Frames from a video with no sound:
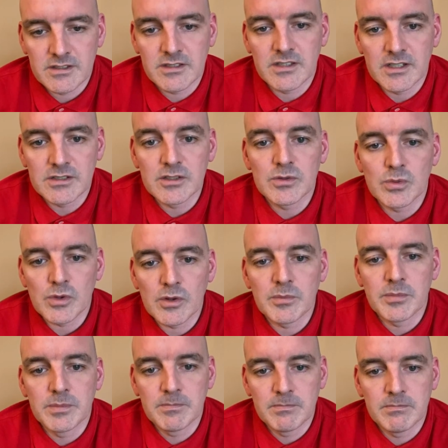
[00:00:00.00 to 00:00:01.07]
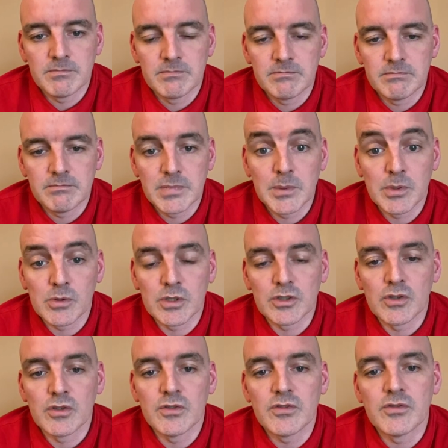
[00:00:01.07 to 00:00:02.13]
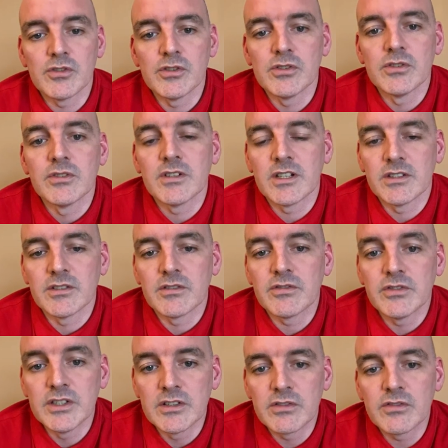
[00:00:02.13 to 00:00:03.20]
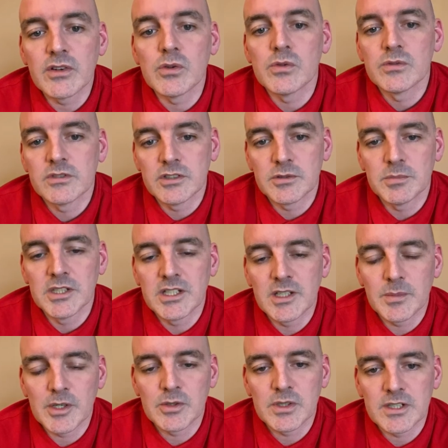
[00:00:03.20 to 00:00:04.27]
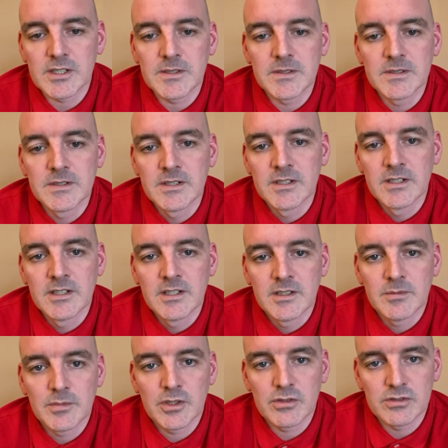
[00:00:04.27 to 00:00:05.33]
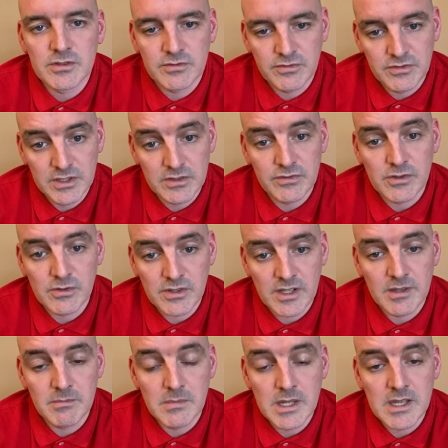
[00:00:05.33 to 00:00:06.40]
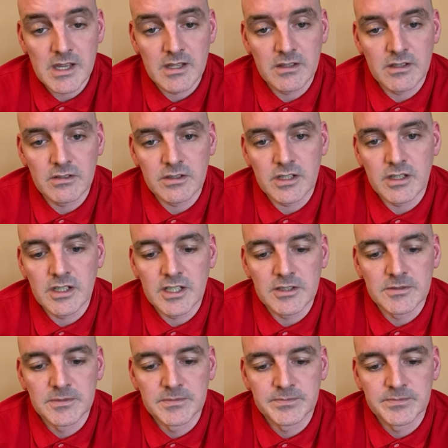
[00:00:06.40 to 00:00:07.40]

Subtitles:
this is what people are going through, and they're fearful to speak about it because they're fearful that it may end their career.